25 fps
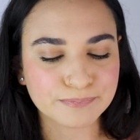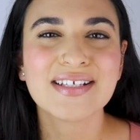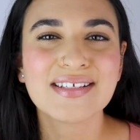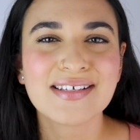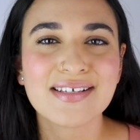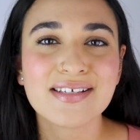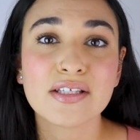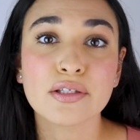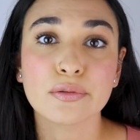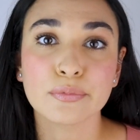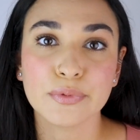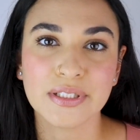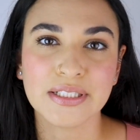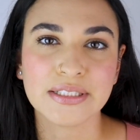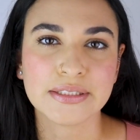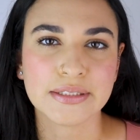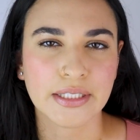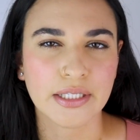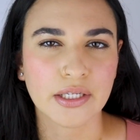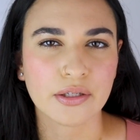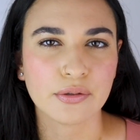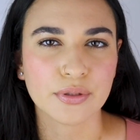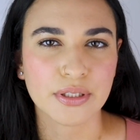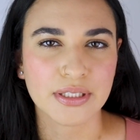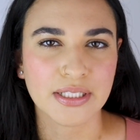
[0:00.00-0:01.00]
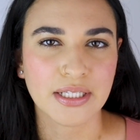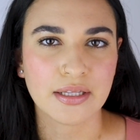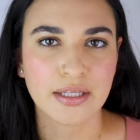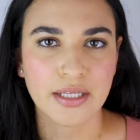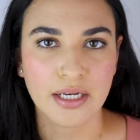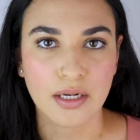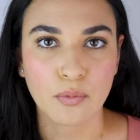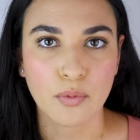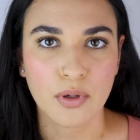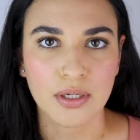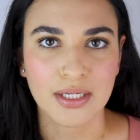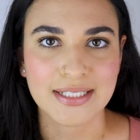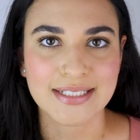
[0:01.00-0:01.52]
This is the real nitty-gritty
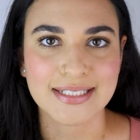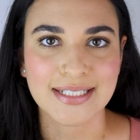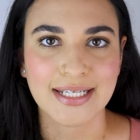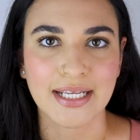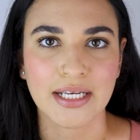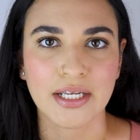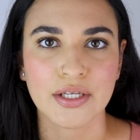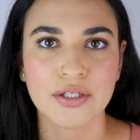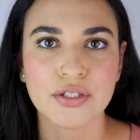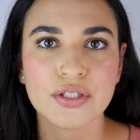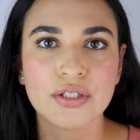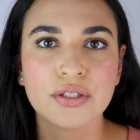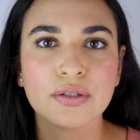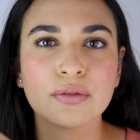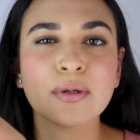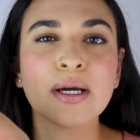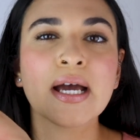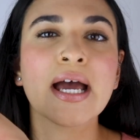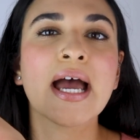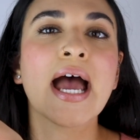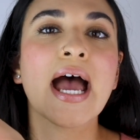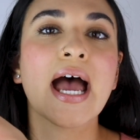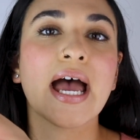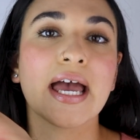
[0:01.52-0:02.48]
that I wanted to get into.